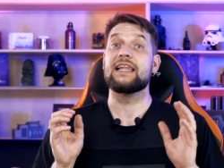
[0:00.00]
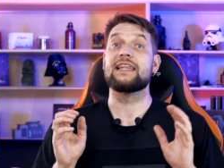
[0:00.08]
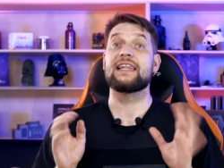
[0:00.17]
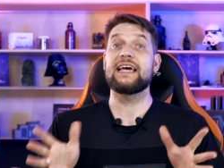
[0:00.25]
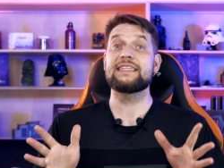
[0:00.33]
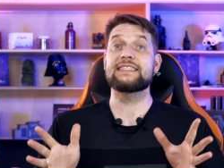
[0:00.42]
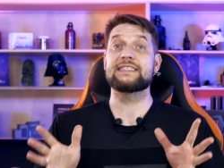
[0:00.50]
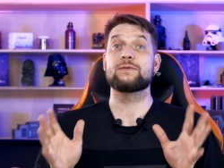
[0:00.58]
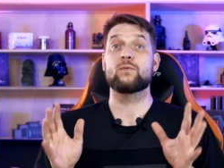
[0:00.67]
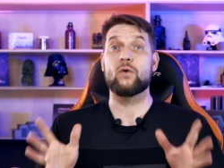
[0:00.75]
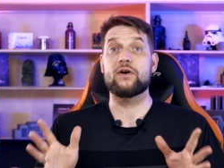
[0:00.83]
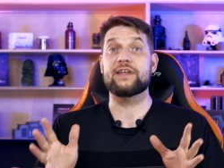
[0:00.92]
Let's
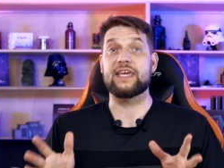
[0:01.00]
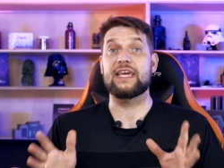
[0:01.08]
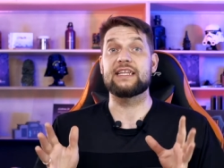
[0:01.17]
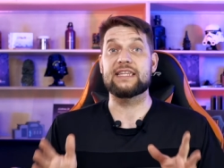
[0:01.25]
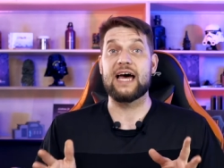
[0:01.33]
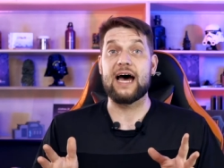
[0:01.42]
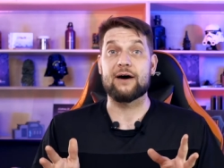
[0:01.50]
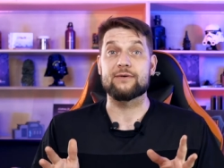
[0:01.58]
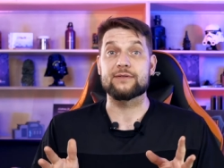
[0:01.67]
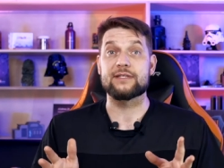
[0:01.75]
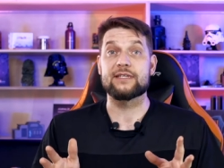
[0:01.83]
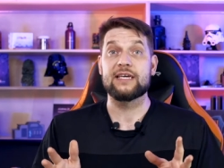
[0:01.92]
work it
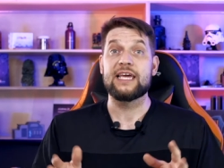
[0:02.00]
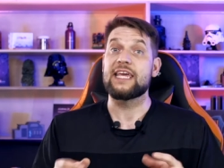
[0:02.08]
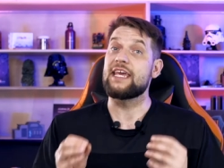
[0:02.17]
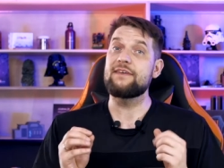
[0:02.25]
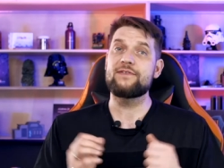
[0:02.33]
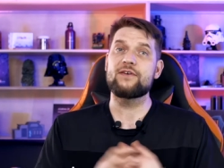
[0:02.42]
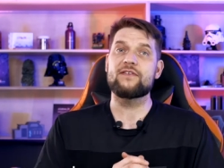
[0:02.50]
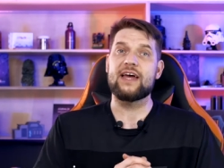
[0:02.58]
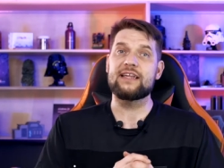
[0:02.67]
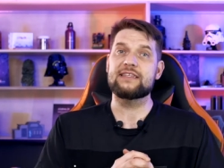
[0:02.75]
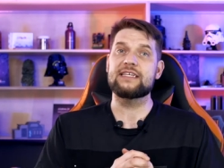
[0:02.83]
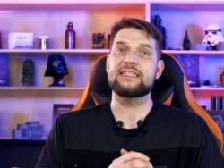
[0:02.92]
out. If you
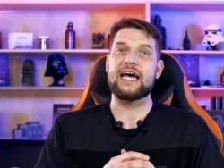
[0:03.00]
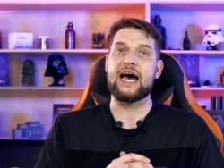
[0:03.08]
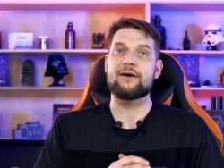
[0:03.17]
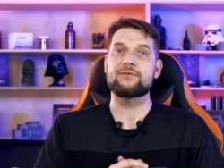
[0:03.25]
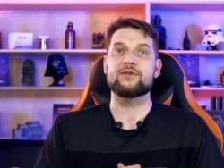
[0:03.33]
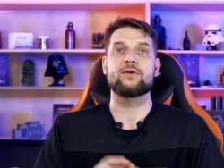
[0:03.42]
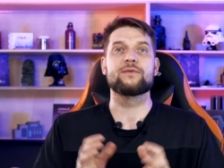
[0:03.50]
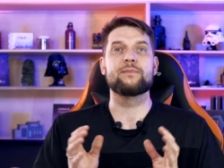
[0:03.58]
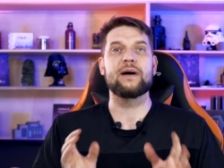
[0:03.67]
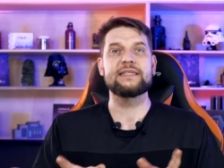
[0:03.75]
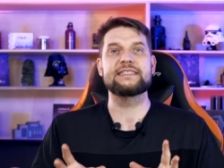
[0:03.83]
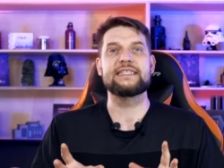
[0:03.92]
rent it out on
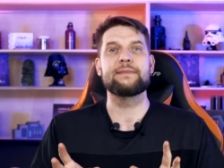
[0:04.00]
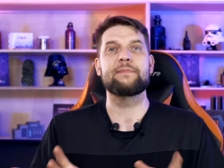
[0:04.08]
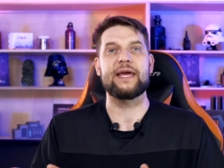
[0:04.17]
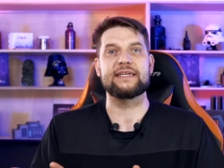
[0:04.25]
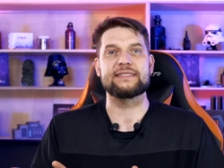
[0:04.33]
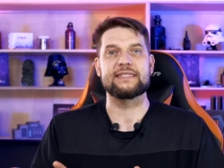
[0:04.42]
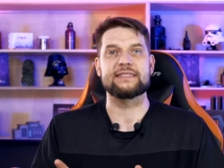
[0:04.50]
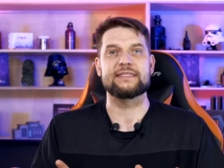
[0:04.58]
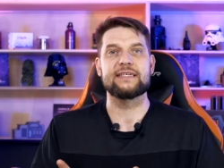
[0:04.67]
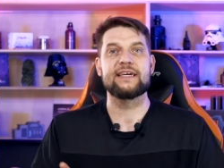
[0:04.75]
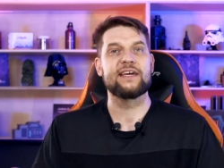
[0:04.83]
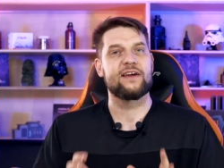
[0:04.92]
monthly
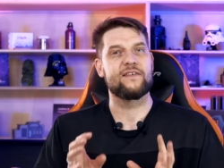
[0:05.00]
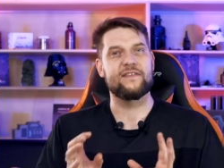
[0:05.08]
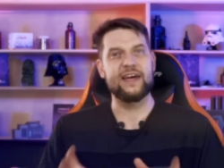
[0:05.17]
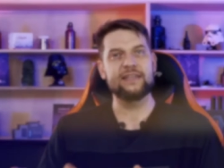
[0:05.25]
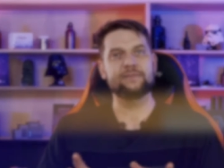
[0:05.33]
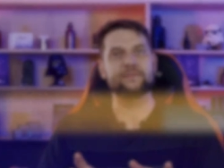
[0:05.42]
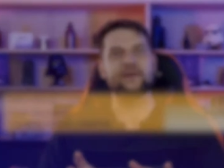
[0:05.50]
basis, rent